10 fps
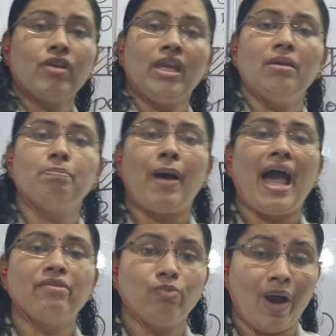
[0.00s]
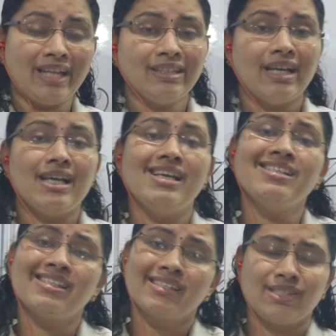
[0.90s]
3 by 1
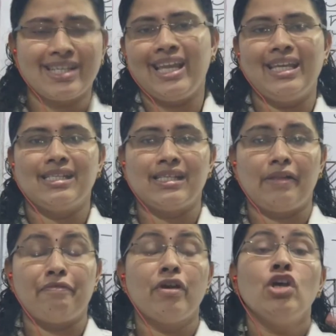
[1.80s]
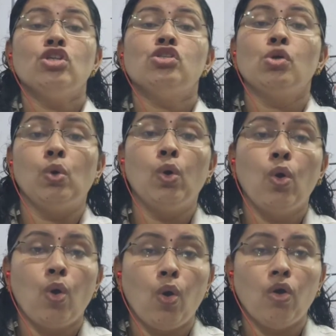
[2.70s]
is 3 itself.
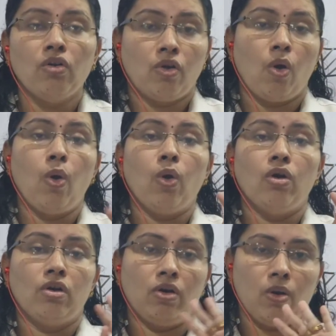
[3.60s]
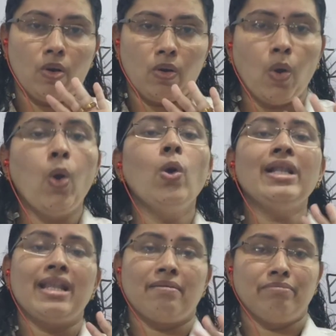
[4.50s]
So
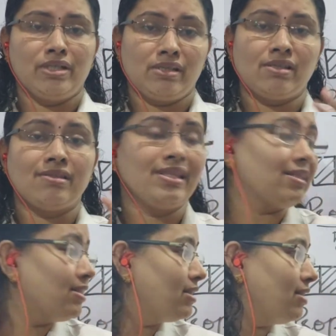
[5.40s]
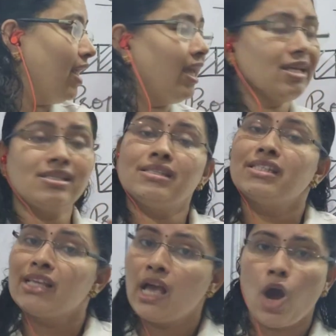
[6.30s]
whole numbers, this is 3
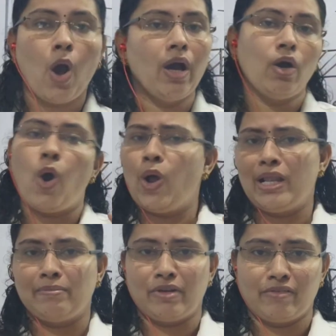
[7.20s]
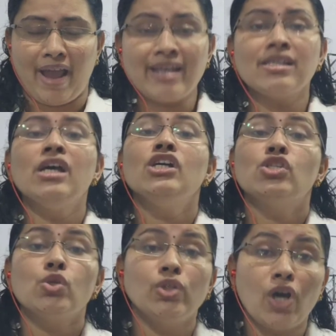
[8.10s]
is a whole number, right?
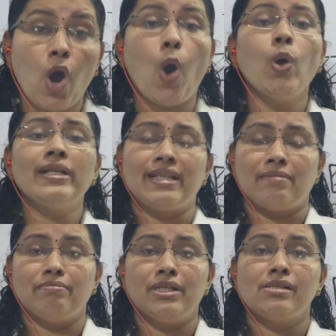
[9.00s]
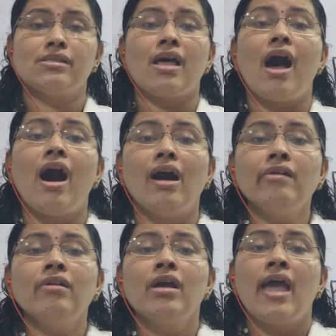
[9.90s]
So the whole numbers
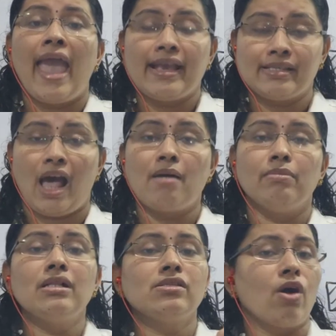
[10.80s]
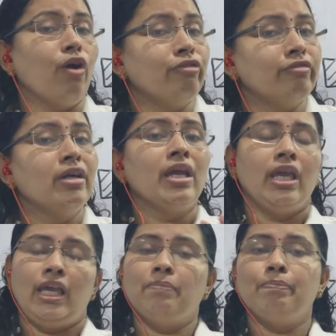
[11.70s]
are examples of
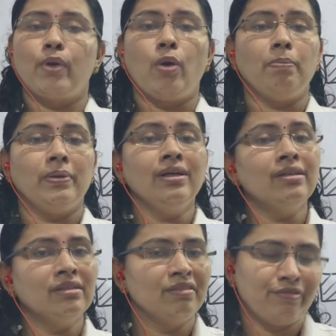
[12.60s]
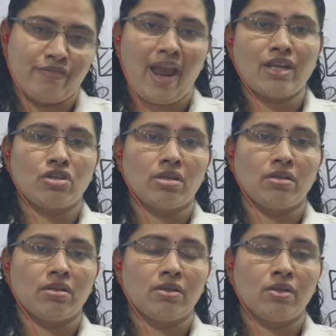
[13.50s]
improper fraction.